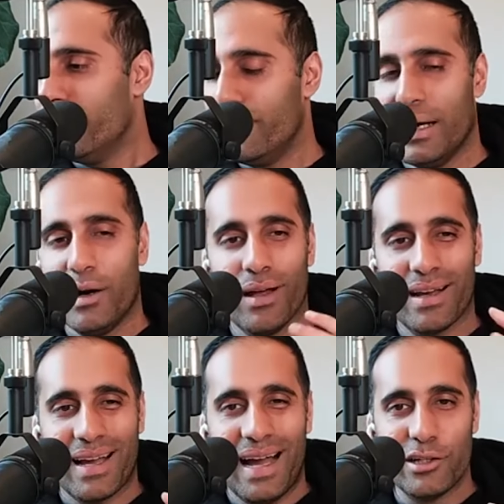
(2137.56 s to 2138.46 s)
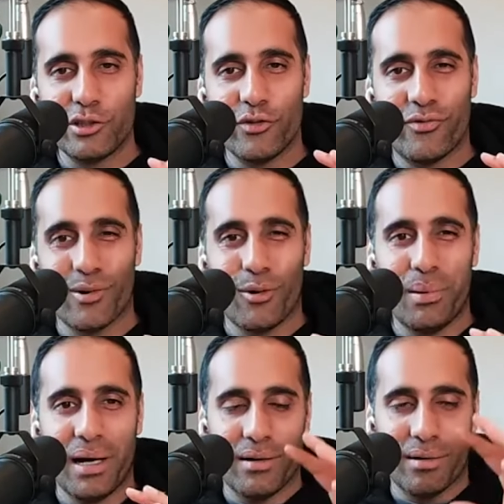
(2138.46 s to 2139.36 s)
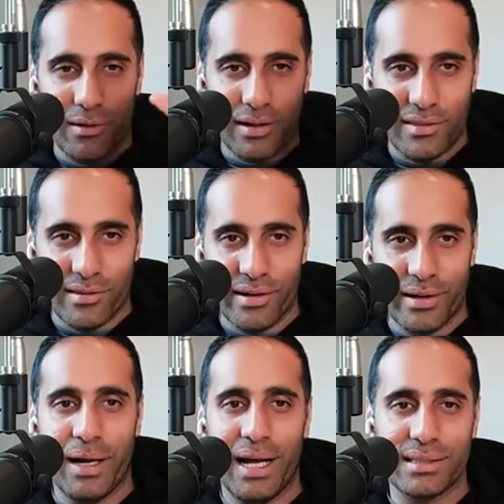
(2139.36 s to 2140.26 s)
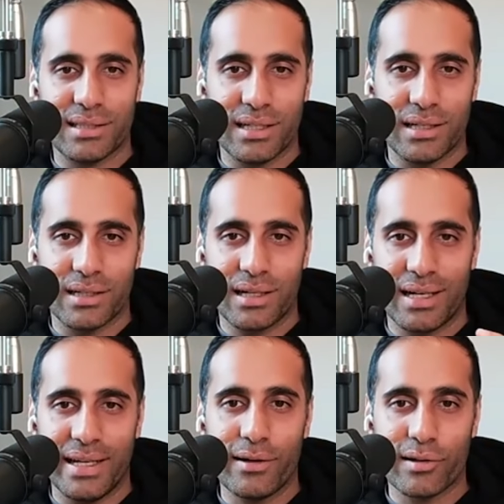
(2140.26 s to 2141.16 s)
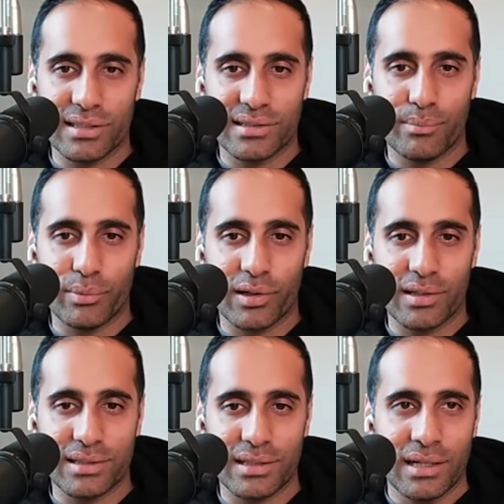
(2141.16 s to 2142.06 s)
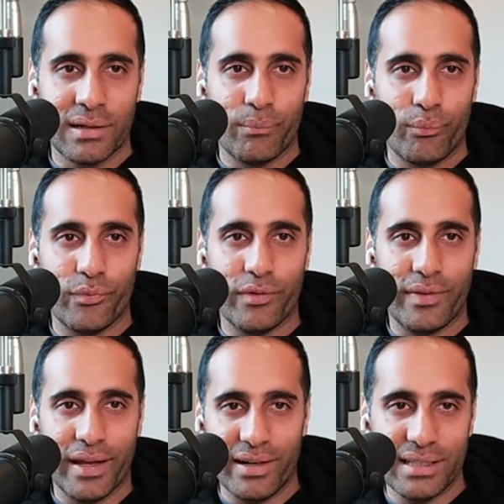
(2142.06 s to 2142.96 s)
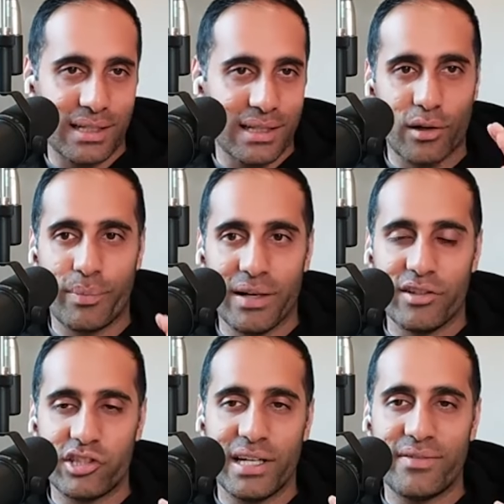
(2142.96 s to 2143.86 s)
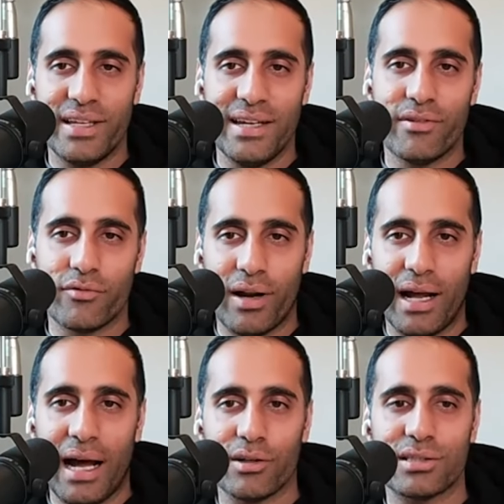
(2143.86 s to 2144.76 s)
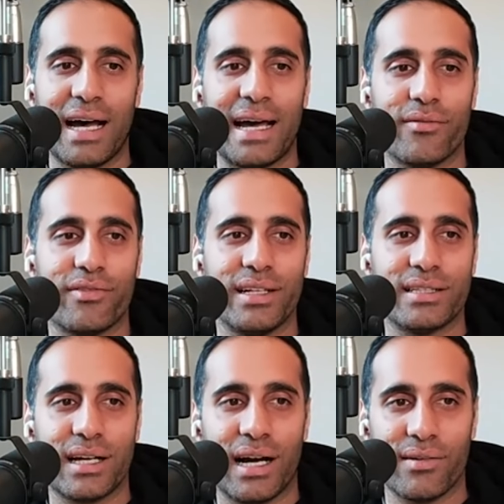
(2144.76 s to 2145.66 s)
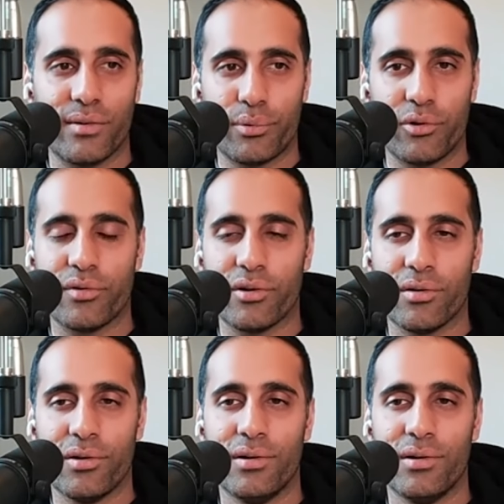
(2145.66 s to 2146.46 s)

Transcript: Now, like, how do you feel about Ethereum as a kind of ecosystem? Because there is a little bit of a shift, even outside of this kind of approval.